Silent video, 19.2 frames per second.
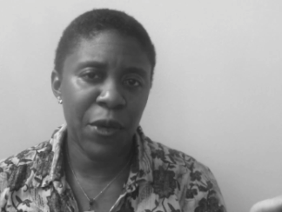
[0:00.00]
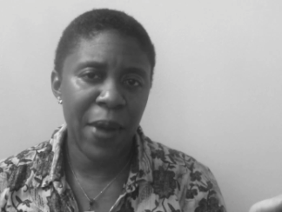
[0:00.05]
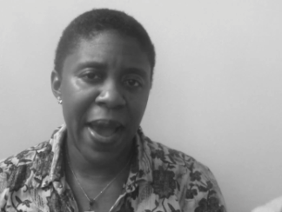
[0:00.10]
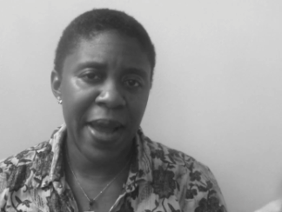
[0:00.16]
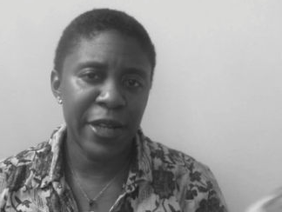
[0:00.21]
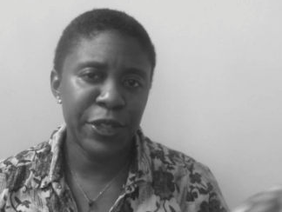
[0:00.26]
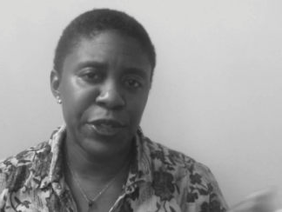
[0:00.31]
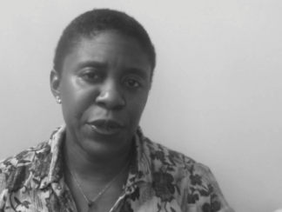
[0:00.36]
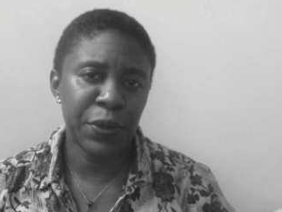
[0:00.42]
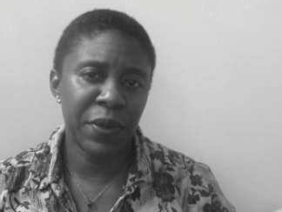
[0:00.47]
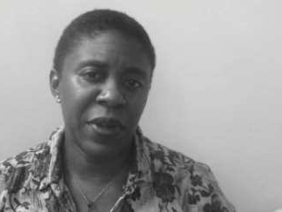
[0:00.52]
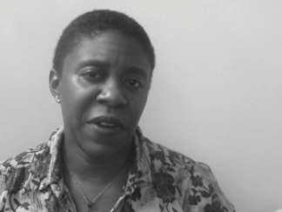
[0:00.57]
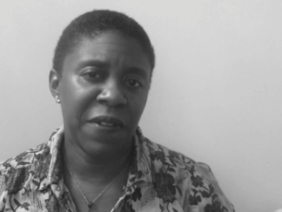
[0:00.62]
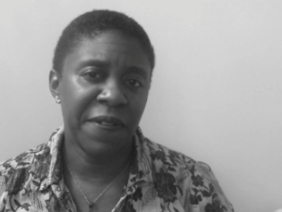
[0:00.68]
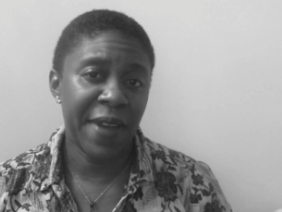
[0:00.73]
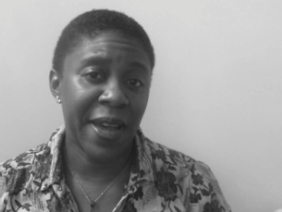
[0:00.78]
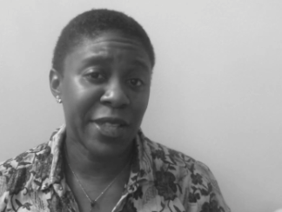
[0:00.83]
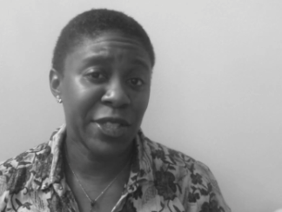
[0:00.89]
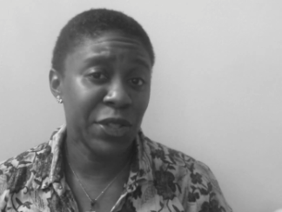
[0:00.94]
gratitude
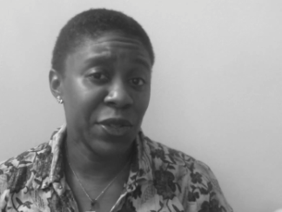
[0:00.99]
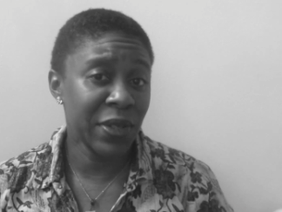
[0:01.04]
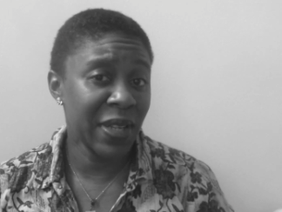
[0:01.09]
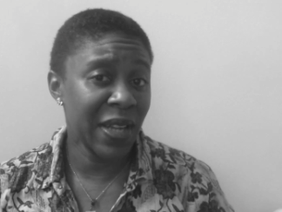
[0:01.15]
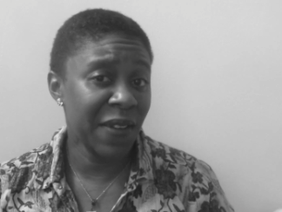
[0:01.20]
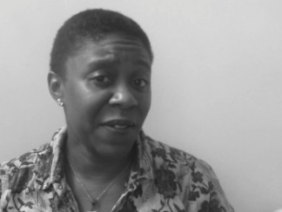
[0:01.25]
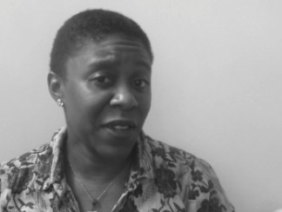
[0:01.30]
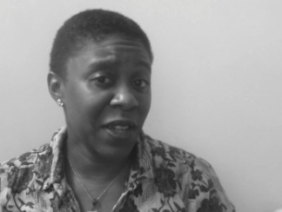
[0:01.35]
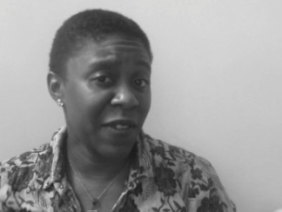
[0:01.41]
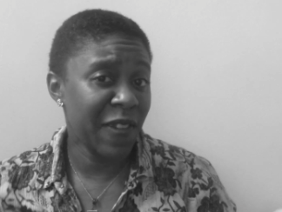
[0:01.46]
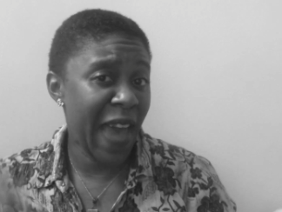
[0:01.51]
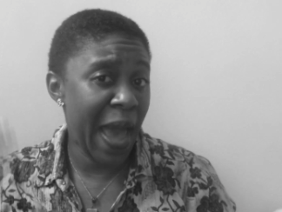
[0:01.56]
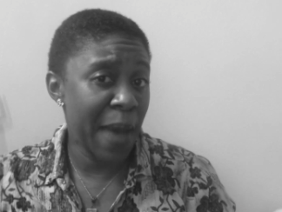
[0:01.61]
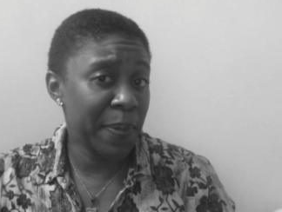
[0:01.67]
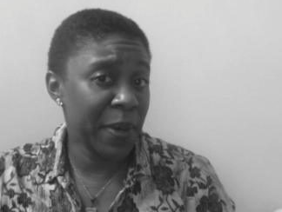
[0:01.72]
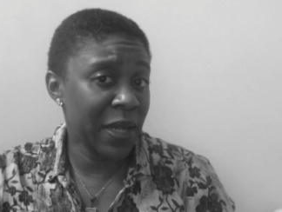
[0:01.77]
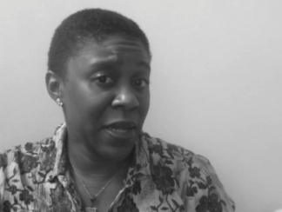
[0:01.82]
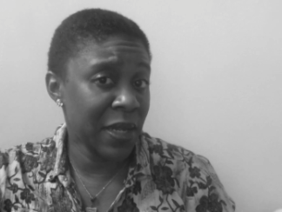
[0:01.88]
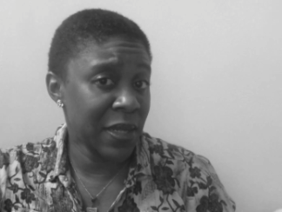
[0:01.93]
affects your level of
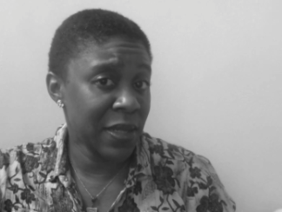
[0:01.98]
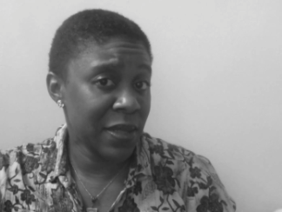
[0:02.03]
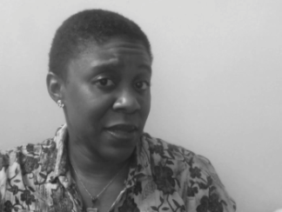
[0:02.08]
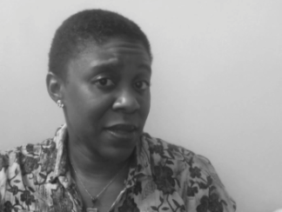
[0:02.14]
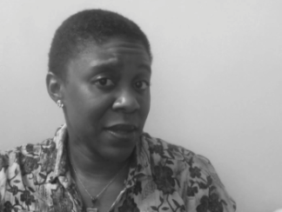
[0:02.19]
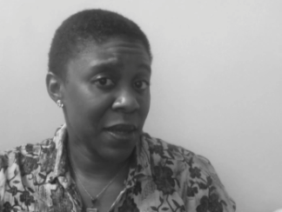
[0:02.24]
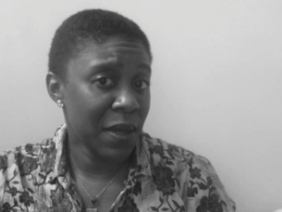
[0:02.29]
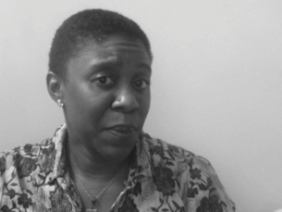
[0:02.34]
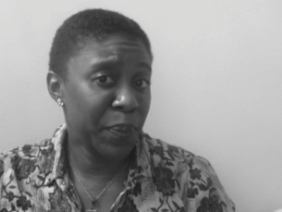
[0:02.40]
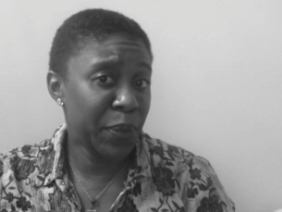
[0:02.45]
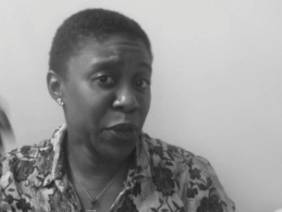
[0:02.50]
happiness.